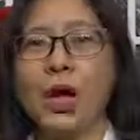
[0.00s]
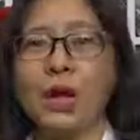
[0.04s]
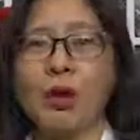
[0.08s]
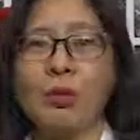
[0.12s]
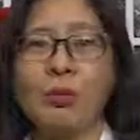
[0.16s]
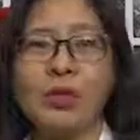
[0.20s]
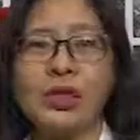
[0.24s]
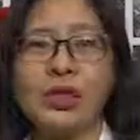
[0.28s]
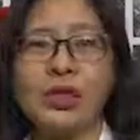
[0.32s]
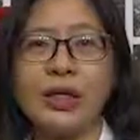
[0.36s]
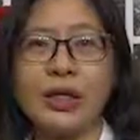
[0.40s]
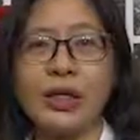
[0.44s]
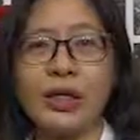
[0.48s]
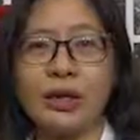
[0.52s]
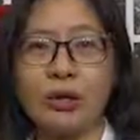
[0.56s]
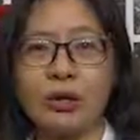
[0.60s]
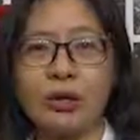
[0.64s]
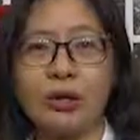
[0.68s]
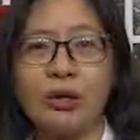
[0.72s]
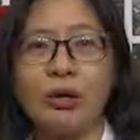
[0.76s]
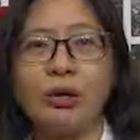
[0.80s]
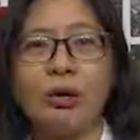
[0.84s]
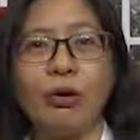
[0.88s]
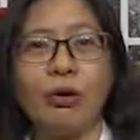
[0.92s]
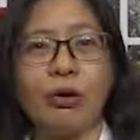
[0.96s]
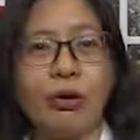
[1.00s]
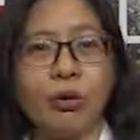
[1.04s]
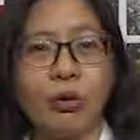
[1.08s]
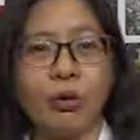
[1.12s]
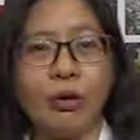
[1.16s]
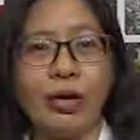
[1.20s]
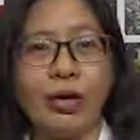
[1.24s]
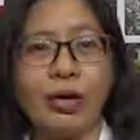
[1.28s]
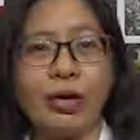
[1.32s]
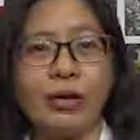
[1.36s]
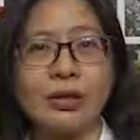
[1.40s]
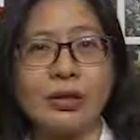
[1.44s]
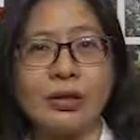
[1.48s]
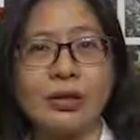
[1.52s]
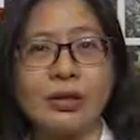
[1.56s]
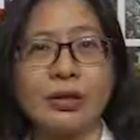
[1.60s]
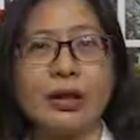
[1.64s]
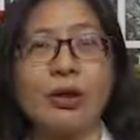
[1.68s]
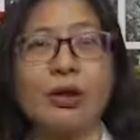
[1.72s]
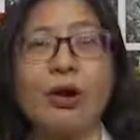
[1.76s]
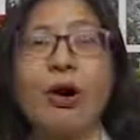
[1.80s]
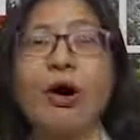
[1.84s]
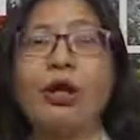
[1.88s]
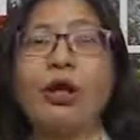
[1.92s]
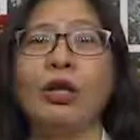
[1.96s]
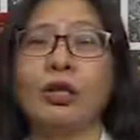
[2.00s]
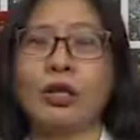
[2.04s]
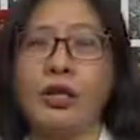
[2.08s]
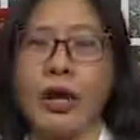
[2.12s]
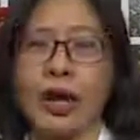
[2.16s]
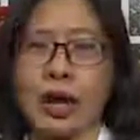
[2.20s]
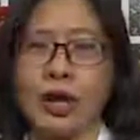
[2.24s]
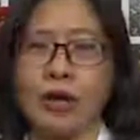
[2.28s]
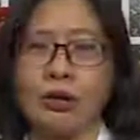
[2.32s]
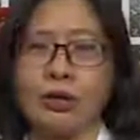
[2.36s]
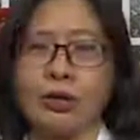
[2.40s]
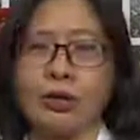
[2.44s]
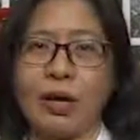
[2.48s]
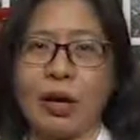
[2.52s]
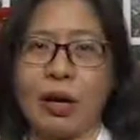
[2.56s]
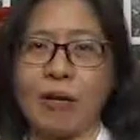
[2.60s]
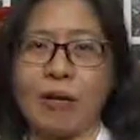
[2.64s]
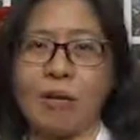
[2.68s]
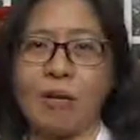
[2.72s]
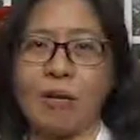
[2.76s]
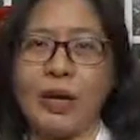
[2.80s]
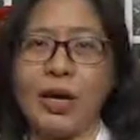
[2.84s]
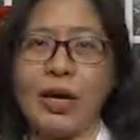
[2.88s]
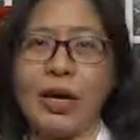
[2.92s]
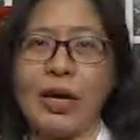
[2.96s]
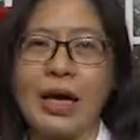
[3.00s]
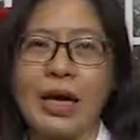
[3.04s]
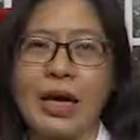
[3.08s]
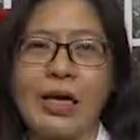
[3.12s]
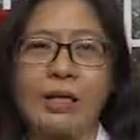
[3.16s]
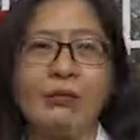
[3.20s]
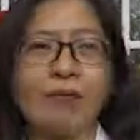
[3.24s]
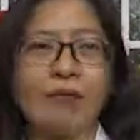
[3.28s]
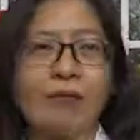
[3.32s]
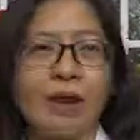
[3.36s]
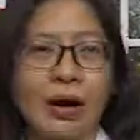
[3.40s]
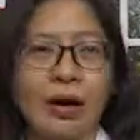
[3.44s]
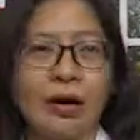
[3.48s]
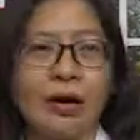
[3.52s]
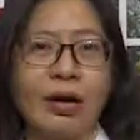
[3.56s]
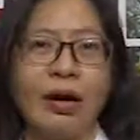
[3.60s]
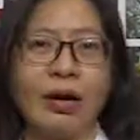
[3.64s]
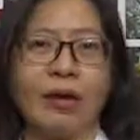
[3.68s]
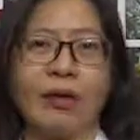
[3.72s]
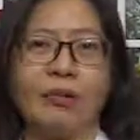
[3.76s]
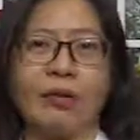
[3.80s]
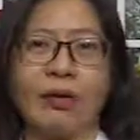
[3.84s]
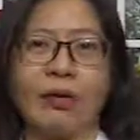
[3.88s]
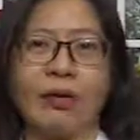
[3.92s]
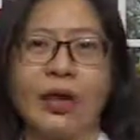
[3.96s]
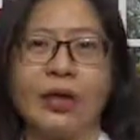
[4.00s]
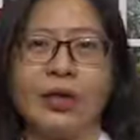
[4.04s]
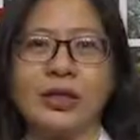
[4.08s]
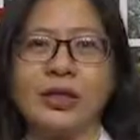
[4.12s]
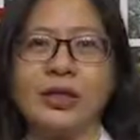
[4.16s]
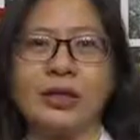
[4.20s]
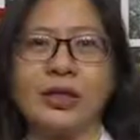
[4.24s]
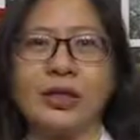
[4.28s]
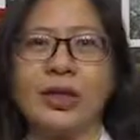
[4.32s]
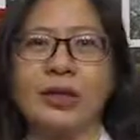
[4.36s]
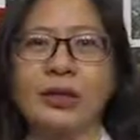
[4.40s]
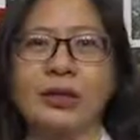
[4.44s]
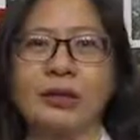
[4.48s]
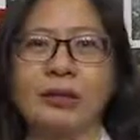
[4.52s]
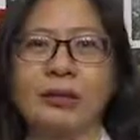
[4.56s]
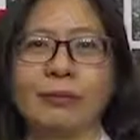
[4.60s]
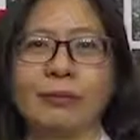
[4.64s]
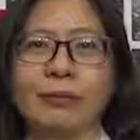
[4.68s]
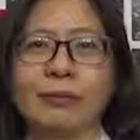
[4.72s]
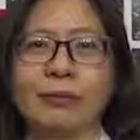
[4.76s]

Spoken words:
which include colonics or colon hydrotherapy and far infrared sauna.